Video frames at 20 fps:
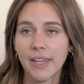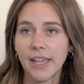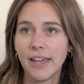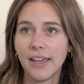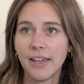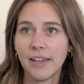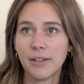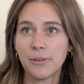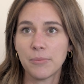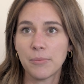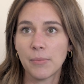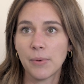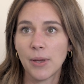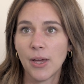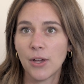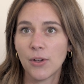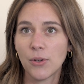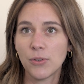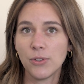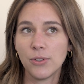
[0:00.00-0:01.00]

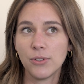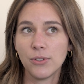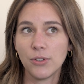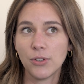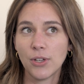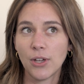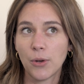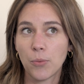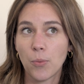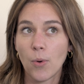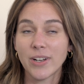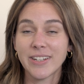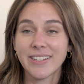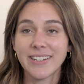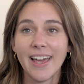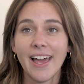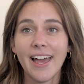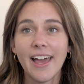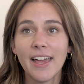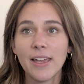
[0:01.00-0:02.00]
At what
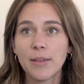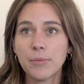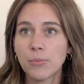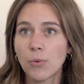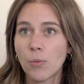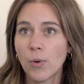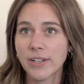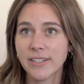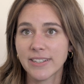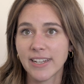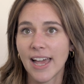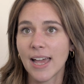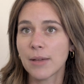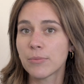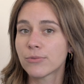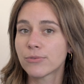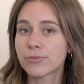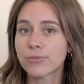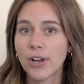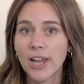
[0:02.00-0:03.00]
time? What
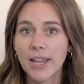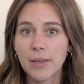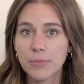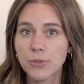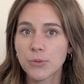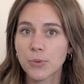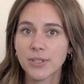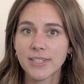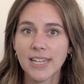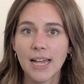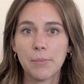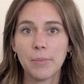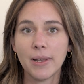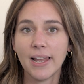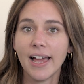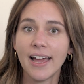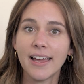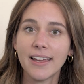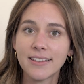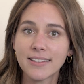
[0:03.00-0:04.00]
time frames? What
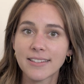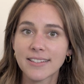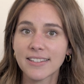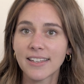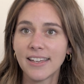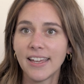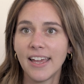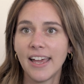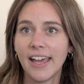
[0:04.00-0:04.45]
timelines?